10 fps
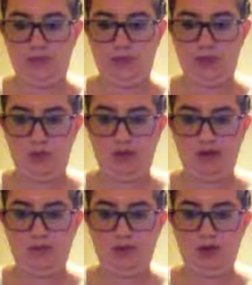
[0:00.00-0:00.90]
So
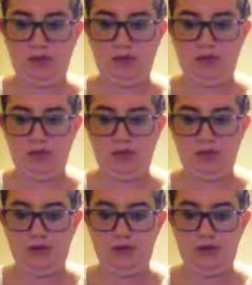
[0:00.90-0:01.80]
white, purple,
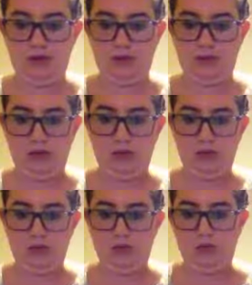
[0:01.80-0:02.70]

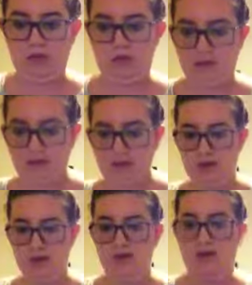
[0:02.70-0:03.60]
purple,
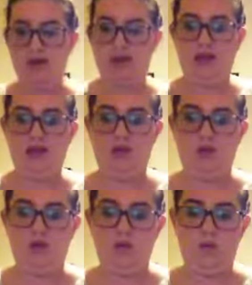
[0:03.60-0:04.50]
and then
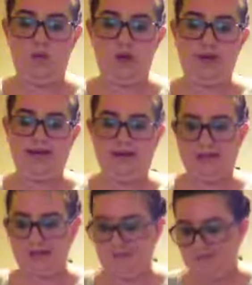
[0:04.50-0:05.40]
white.